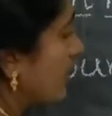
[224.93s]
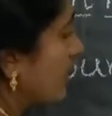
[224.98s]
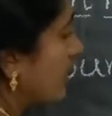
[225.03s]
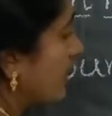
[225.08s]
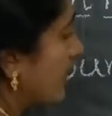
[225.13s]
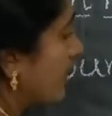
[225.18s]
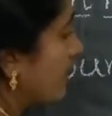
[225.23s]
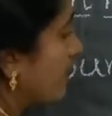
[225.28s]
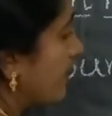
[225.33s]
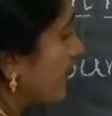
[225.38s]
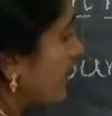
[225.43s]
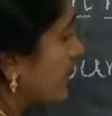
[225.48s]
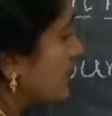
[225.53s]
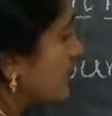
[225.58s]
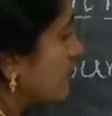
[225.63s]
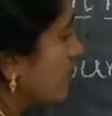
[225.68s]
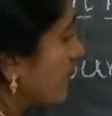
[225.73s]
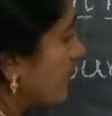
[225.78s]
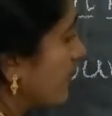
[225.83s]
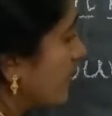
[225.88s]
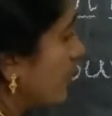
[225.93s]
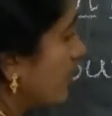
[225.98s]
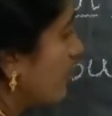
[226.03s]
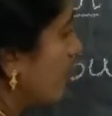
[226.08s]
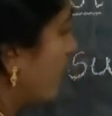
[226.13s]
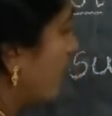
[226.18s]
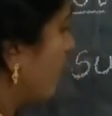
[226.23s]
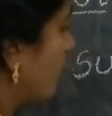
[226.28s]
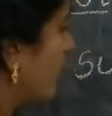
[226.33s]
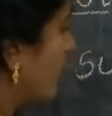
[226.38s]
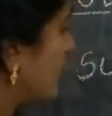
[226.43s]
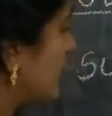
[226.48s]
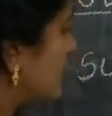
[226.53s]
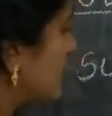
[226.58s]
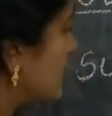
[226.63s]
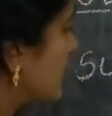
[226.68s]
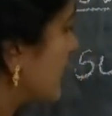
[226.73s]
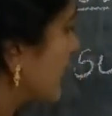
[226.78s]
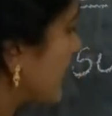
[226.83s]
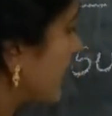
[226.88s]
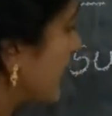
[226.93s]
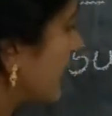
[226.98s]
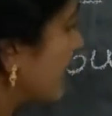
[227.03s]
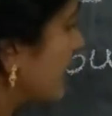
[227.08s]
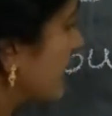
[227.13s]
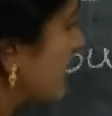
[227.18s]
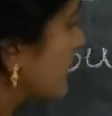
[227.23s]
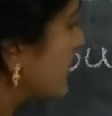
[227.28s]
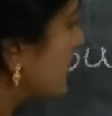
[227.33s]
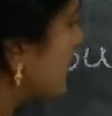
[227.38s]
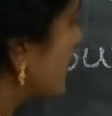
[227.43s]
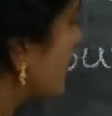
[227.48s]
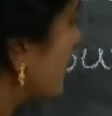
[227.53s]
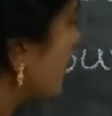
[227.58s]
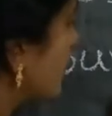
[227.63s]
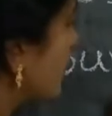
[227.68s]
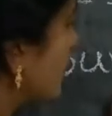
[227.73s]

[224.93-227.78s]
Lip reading: n plus 1. What is the condition?